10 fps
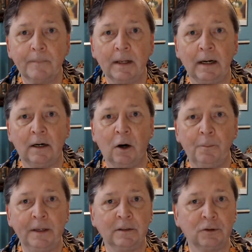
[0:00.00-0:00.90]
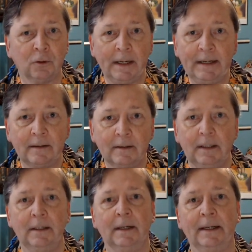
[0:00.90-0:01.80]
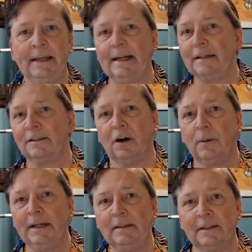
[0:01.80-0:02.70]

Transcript: I hope you enjoyed it. Again, as always,